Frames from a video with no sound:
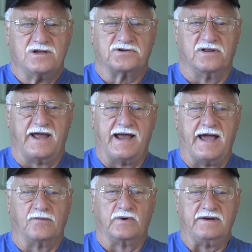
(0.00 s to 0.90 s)
so
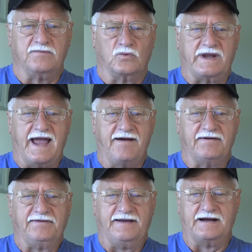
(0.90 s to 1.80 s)
that we we have
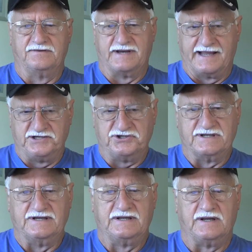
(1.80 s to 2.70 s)
a
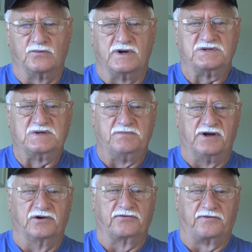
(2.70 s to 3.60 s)
foundation in which to
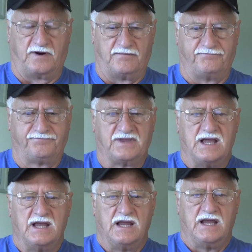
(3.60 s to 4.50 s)
build from.
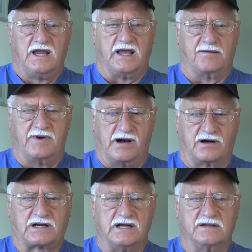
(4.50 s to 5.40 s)
In
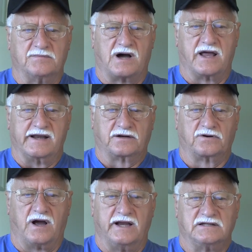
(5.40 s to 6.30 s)
America, in the body of
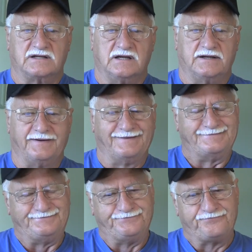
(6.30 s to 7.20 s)
Christ,
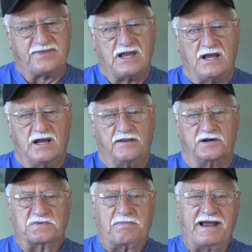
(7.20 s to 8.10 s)

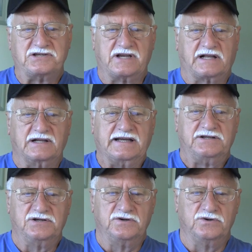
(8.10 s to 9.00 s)
there's basically
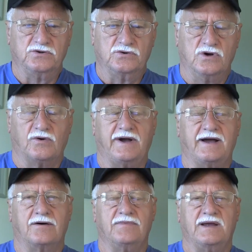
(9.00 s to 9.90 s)
two,
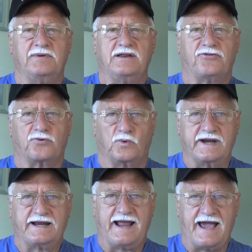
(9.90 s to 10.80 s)
well, maybe
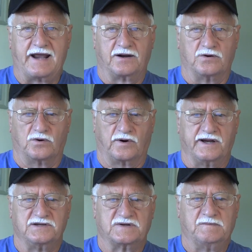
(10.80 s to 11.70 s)
three
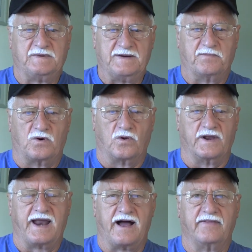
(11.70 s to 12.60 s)
categories of people
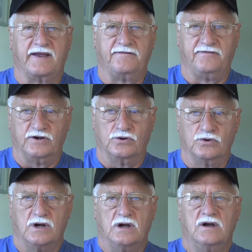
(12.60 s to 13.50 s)
and how they view